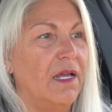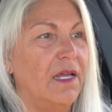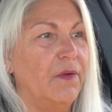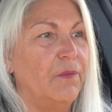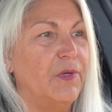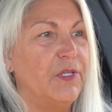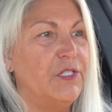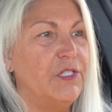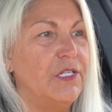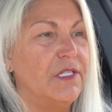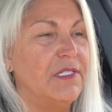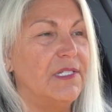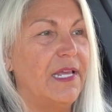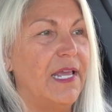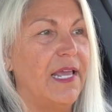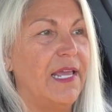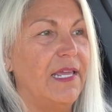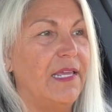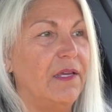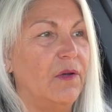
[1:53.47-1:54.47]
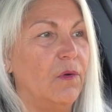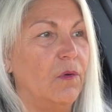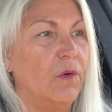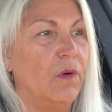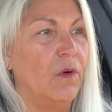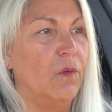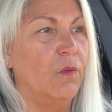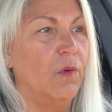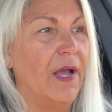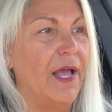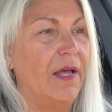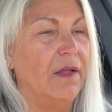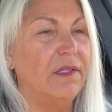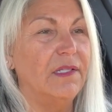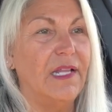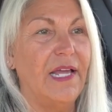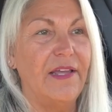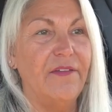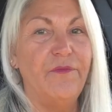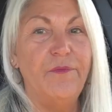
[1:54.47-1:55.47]
which is a
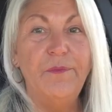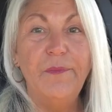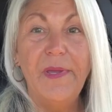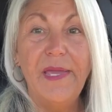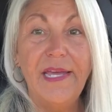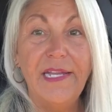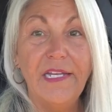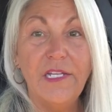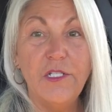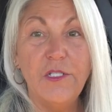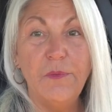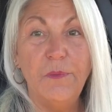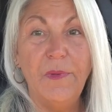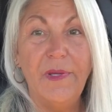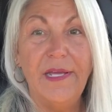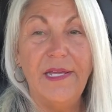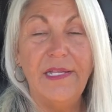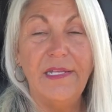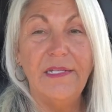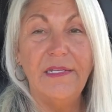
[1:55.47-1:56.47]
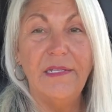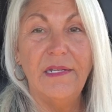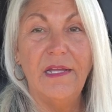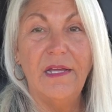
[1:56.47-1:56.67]
wildlife management